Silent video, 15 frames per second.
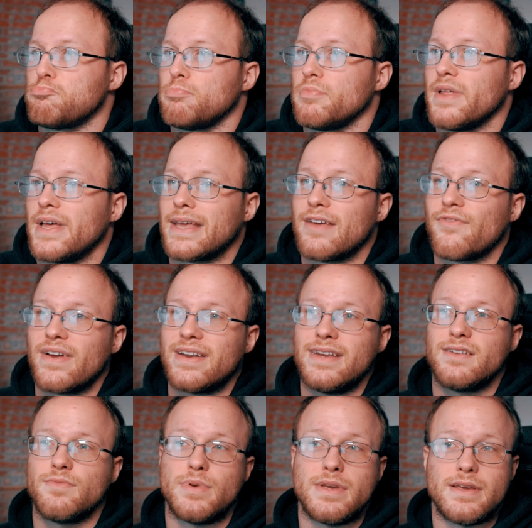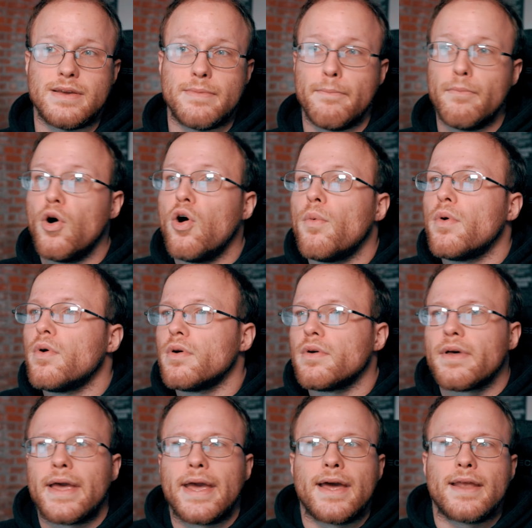like if I need to be mobile
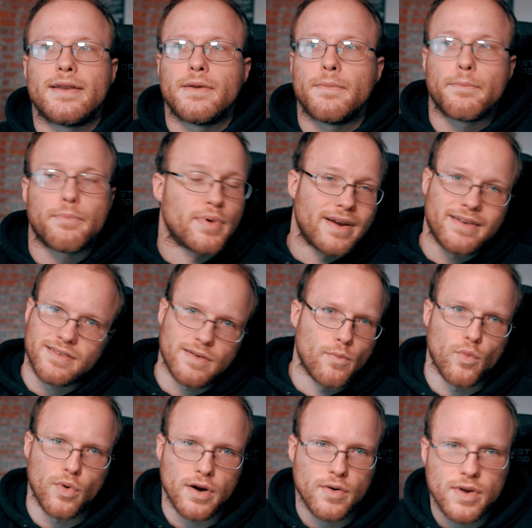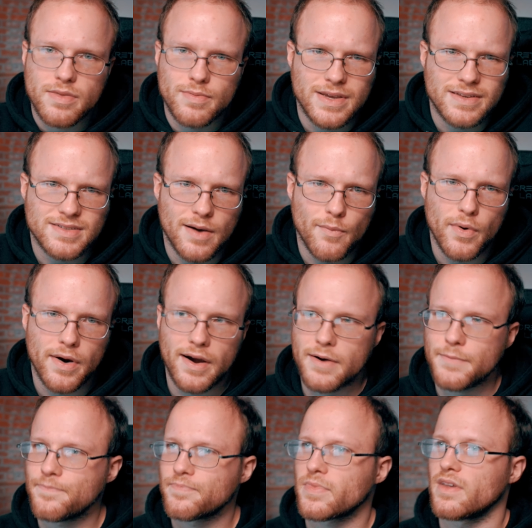and bring some work with me somewhere.
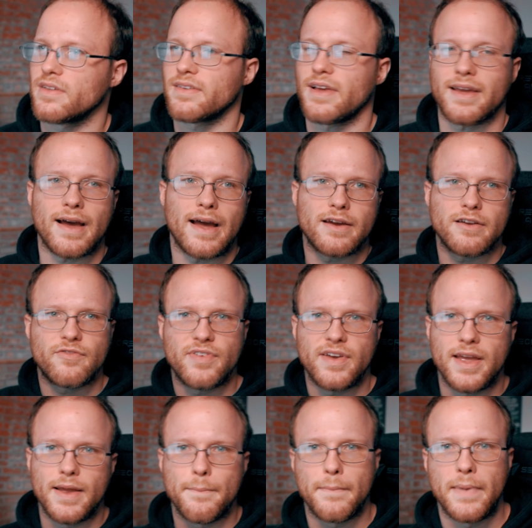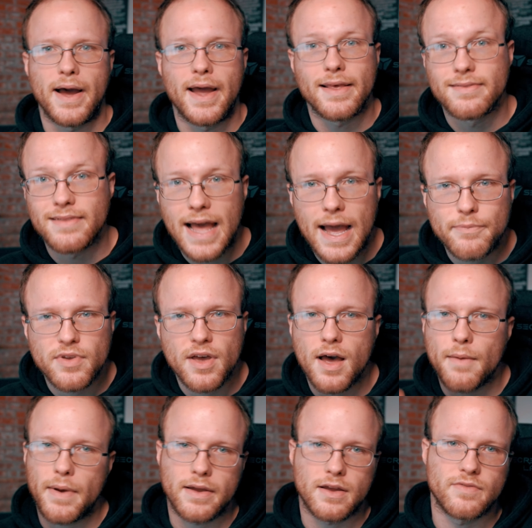It's like I could fit my
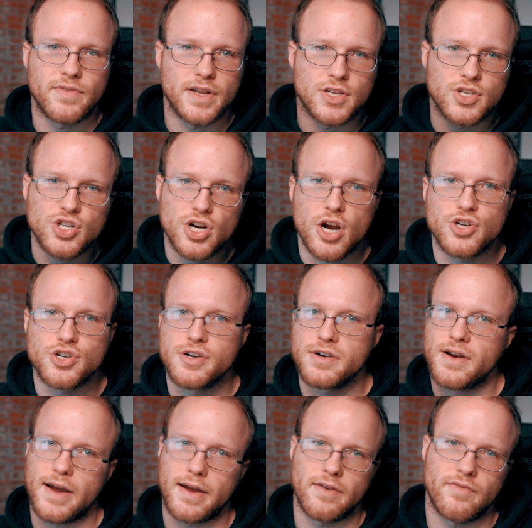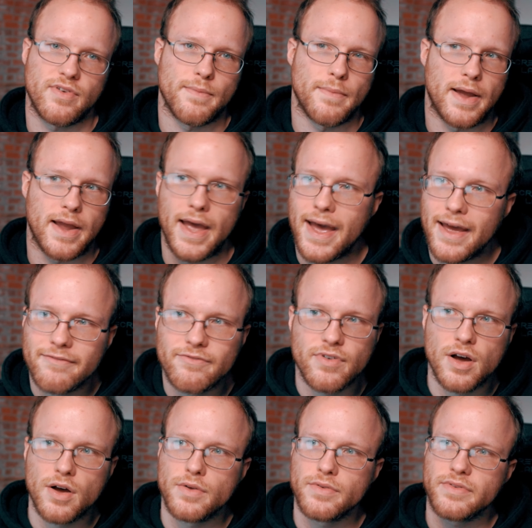laptop, I could fit a charger, I could fit my
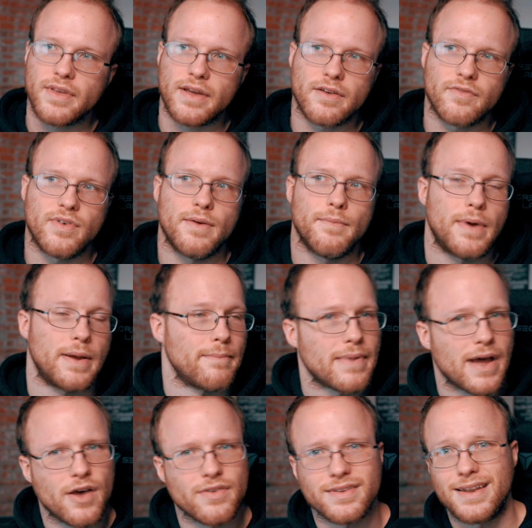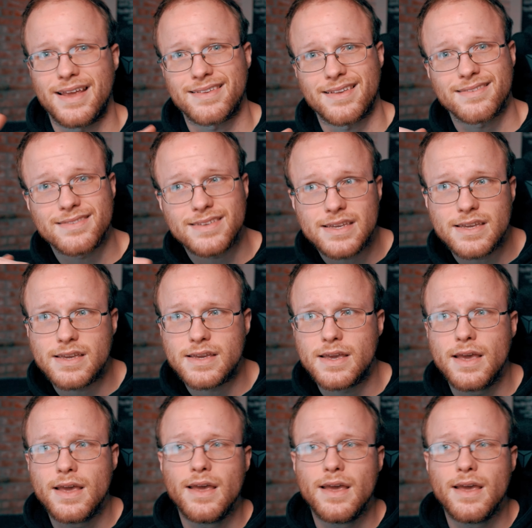headphones, I could fit my mouse and SSD.